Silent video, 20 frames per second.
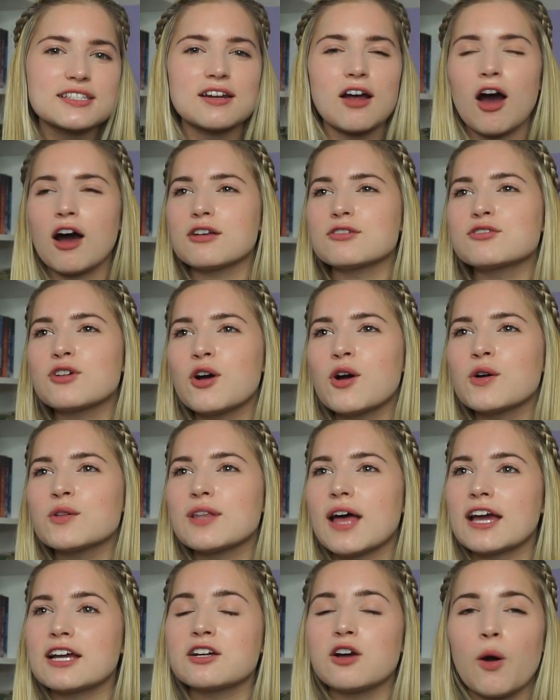and also
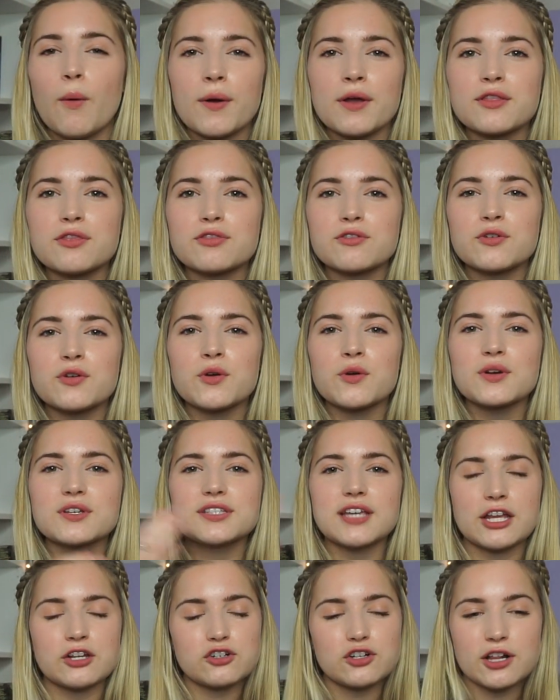like going through
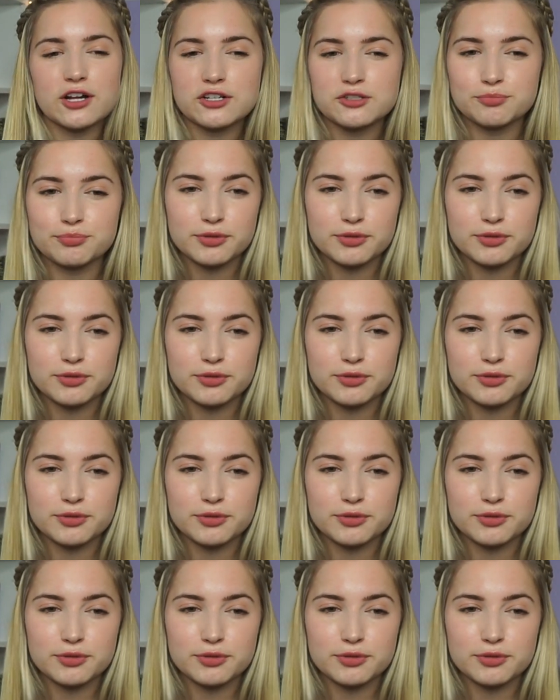Cassandra Clare's